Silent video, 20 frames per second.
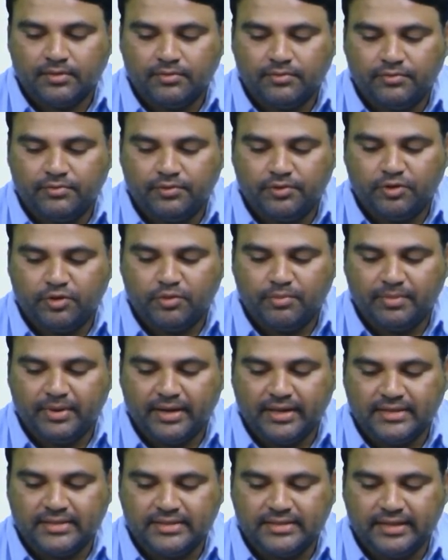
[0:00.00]
4
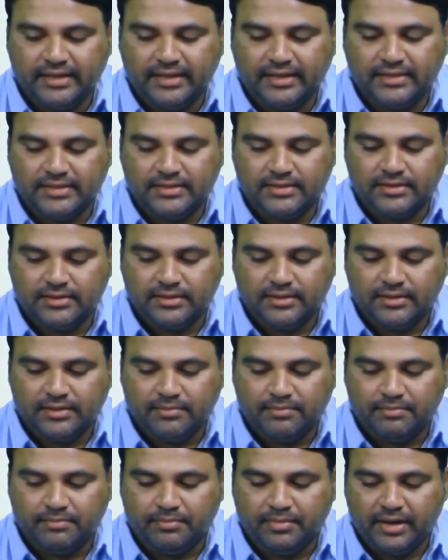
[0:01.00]
by 6
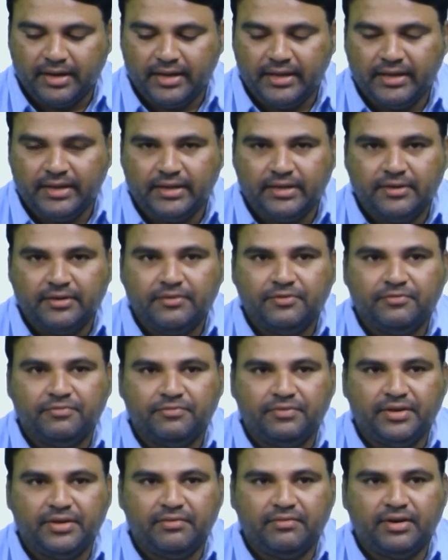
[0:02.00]
by
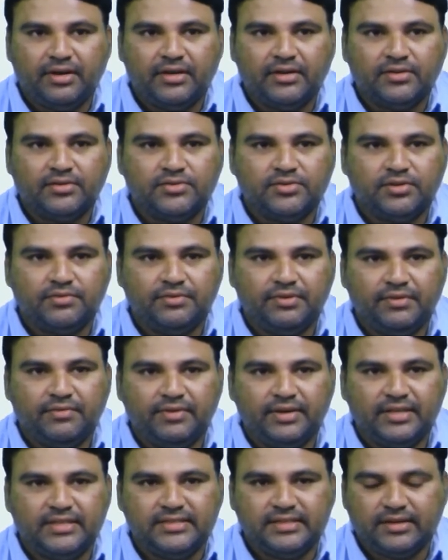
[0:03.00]
V1. So
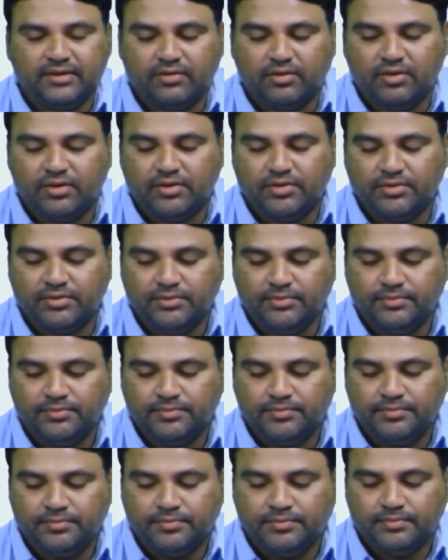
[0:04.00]
V1 is equal to
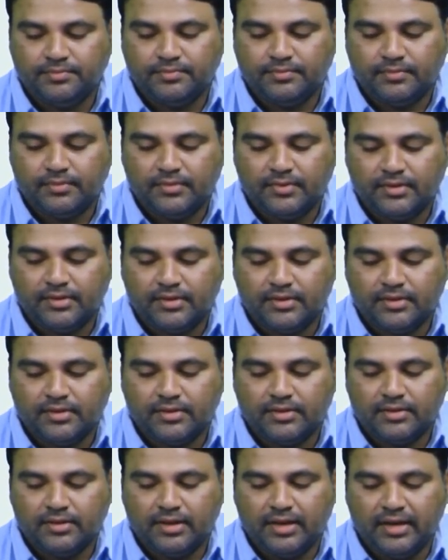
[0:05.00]

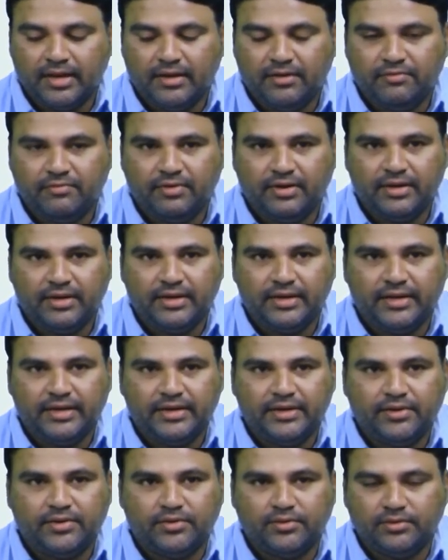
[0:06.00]
I1
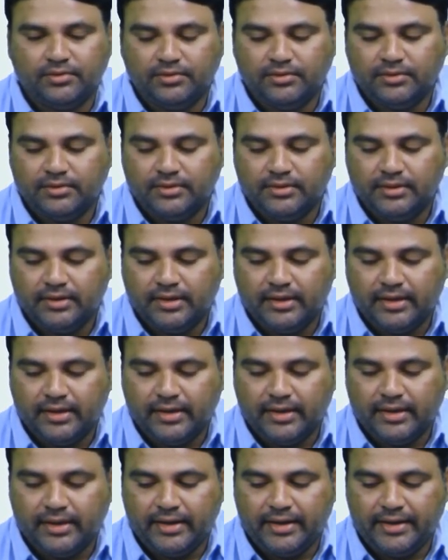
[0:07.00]
into
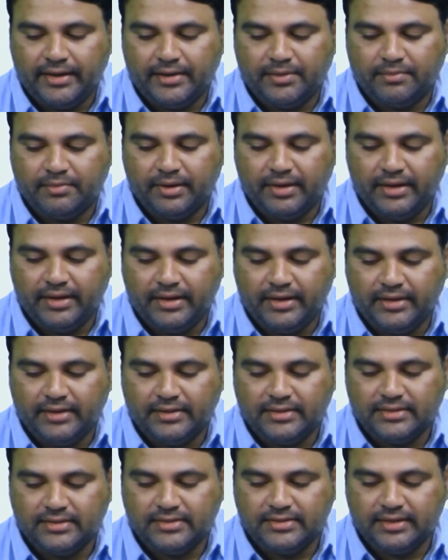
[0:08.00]
8 by
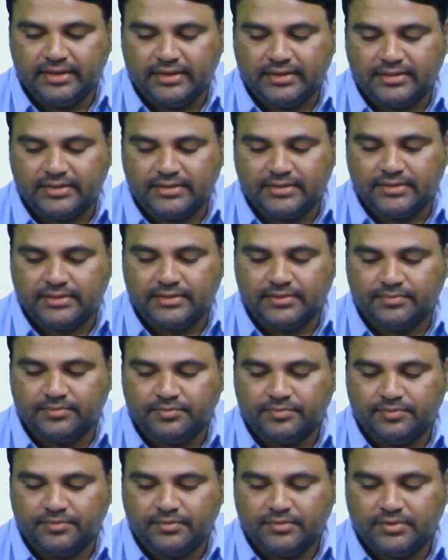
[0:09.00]
6.
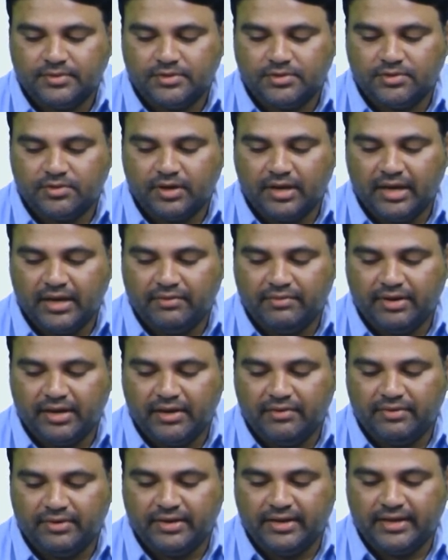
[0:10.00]
So
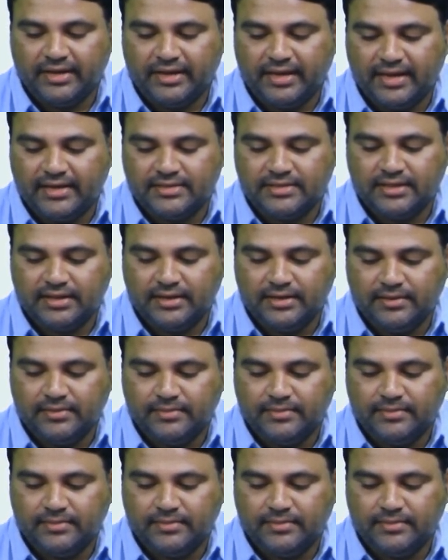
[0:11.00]
I1 get cancelled.